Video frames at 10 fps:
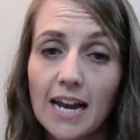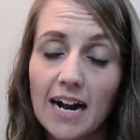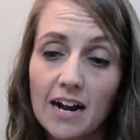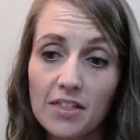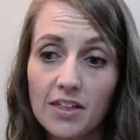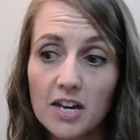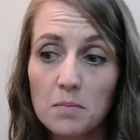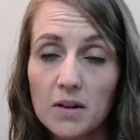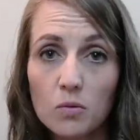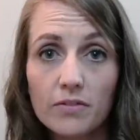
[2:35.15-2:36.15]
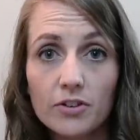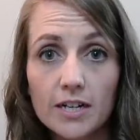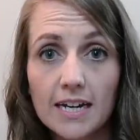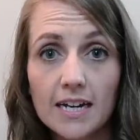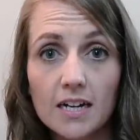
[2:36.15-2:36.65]
And I think
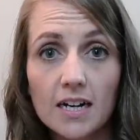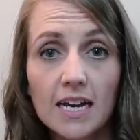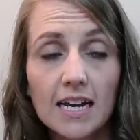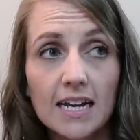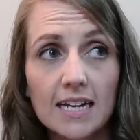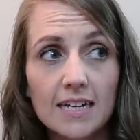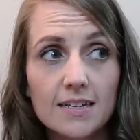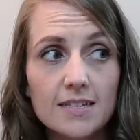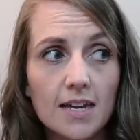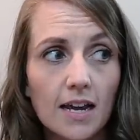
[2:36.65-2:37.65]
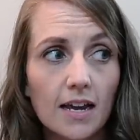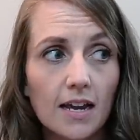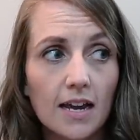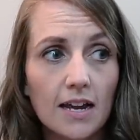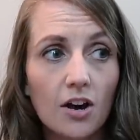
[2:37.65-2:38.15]
midwifery care is
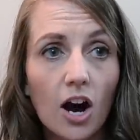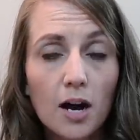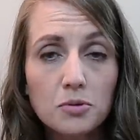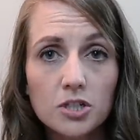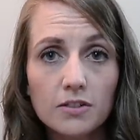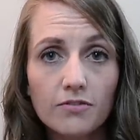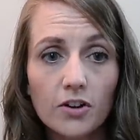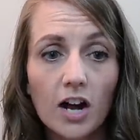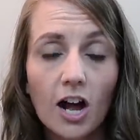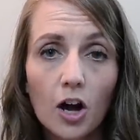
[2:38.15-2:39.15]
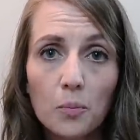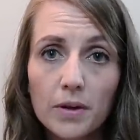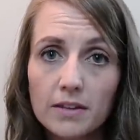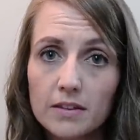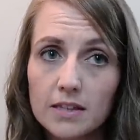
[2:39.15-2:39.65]
an option for
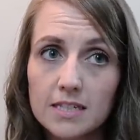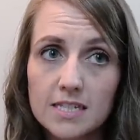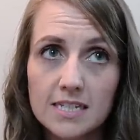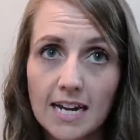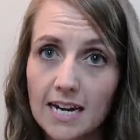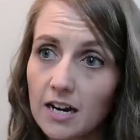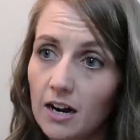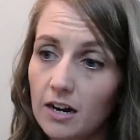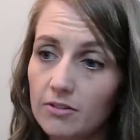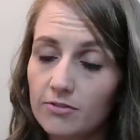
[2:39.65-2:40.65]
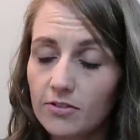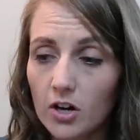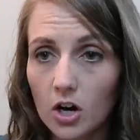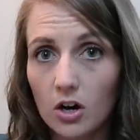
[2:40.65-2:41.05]
helping the state of